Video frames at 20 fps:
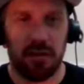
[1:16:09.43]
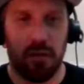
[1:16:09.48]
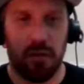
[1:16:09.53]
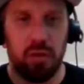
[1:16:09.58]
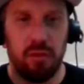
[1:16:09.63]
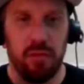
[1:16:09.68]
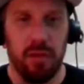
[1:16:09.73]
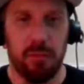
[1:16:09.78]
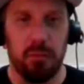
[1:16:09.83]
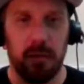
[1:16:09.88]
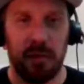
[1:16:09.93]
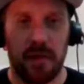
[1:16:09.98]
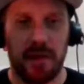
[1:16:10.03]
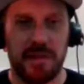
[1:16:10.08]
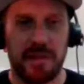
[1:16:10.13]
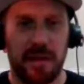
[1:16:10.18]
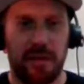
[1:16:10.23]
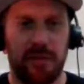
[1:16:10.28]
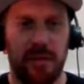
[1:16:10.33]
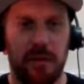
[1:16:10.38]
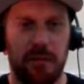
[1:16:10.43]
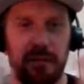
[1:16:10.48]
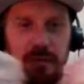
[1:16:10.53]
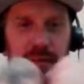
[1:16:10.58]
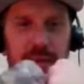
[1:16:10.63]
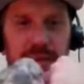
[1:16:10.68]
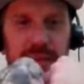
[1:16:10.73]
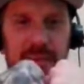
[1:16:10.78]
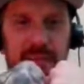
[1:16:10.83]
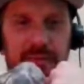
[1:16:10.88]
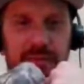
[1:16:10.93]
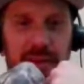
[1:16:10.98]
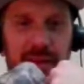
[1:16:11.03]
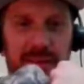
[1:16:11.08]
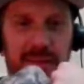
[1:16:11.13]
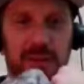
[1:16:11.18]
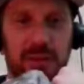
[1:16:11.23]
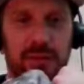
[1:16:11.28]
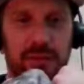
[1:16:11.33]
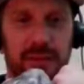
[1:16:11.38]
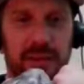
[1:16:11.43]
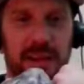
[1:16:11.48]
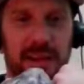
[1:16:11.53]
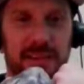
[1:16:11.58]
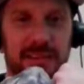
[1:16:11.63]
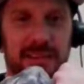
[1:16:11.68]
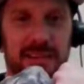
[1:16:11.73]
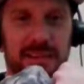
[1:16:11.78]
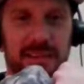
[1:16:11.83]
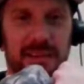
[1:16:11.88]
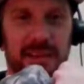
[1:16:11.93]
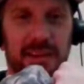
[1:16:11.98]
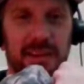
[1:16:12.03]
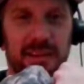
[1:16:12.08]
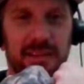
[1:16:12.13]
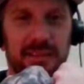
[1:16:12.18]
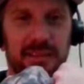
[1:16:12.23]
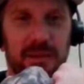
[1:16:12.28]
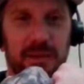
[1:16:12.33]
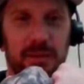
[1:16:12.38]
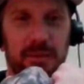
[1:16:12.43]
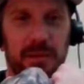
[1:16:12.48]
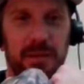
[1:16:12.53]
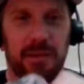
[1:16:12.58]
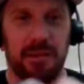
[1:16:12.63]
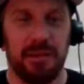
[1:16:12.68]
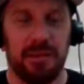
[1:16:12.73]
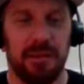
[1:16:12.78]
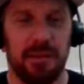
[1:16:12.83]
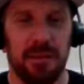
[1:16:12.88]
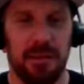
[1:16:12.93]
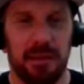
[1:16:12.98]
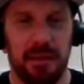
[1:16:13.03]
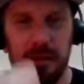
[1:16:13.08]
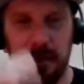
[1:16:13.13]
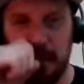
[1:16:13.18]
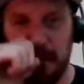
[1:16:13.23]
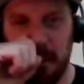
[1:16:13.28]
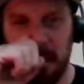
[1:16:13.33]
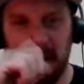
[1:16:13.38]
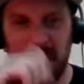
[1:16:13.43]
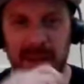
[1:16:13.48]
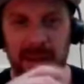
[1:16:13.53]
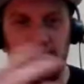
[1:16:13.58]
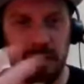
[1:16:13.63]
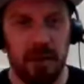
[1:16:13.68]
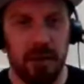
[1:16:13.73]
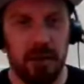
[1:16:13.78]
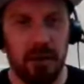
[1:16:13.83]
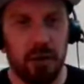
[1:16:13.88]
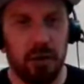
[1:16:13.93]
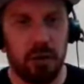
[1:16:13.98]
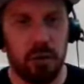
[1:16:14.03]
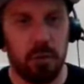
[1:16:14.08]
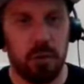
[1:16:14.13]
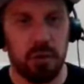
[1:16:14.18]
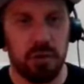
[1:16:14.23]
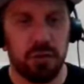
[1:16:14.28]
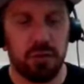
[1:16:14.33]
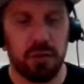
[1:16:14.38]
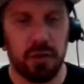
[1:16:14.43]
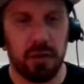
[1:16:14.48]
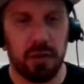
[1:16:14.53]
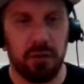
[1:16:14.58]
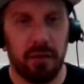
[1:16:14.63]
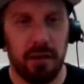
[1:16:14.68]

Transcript: In the Royal Rumble. Let's have them face off against each other. Do you know what I mean? And then look at what Jordynne